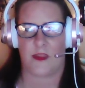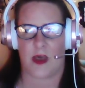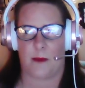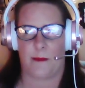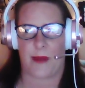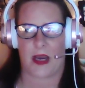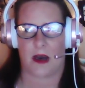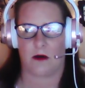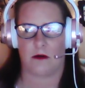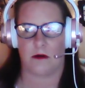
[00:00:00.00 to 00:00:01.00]

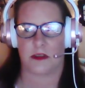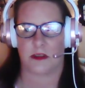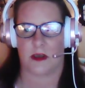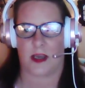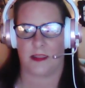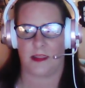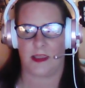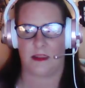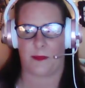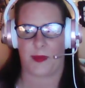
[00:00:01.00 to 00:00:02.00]
about, I
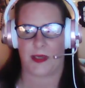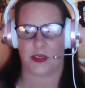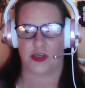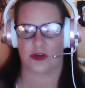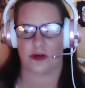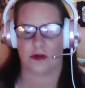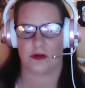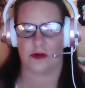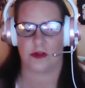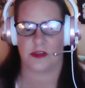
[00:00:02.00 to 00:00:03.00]
think, the
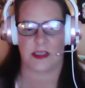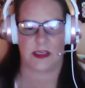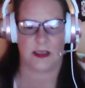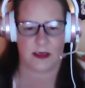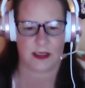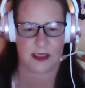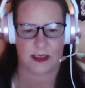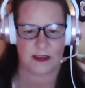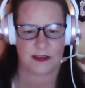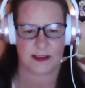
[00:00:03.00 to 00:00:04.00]
pictures in
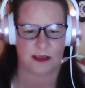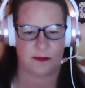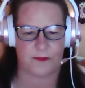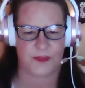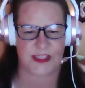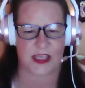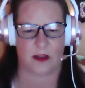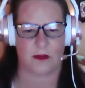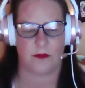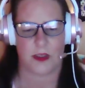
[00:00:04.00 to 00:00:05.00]
his
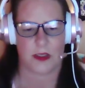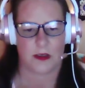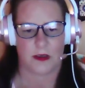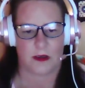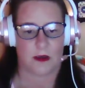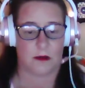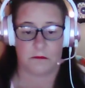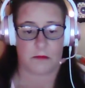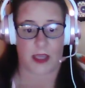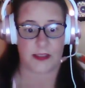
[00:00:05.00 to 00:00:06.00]
cell.
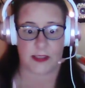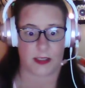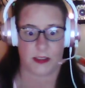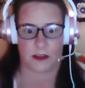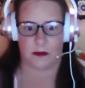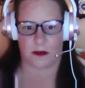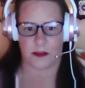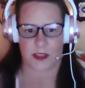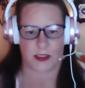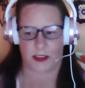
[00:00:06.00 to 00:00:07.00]
I signed it. I'll sign